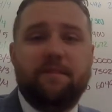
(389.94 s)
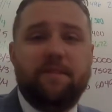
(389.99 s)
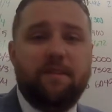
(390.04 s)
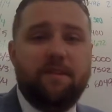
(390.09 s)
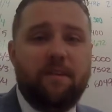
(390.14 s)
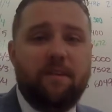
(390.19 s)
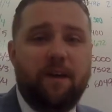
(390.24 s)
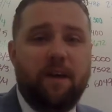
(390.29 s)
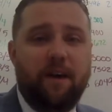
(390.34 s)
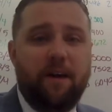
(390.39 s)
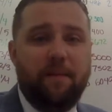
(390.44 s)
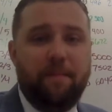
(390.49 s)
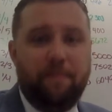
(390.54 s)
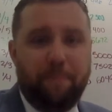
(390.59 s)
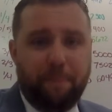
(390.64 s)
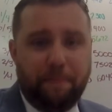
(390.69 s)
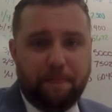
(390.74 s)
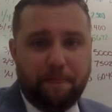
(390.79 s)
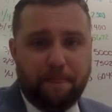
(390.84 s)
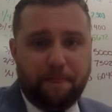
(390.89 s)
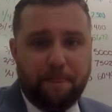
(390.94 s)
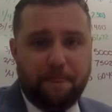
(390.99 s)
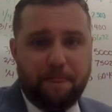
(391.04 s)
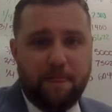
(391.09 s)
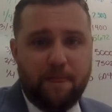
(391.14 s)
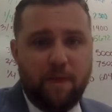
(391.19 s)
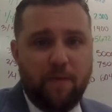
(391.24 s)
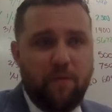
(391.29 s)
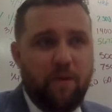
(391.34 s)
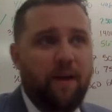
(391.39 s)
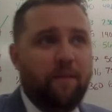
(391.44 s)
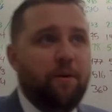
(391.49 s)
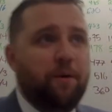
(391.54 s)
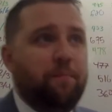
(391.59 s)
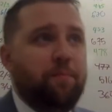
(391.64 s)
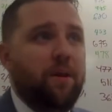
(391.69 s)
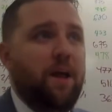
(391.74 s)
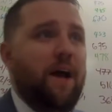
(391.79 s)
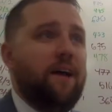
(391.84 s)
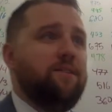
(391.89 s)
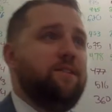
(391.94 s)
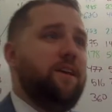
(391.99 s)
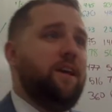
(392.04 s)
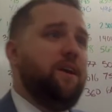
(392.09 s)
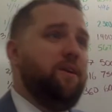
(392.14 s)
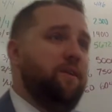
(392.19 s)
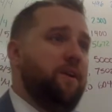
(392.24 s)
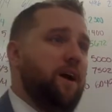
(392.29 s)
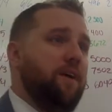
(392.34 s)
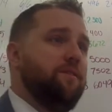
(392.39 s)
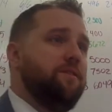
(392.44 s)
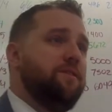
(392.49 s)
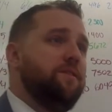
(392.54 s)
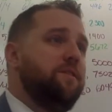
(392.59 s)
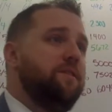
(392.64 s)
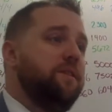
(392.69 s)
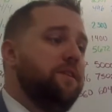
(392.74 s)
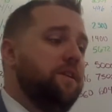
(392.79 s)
Okay, we have your plastic handle knives.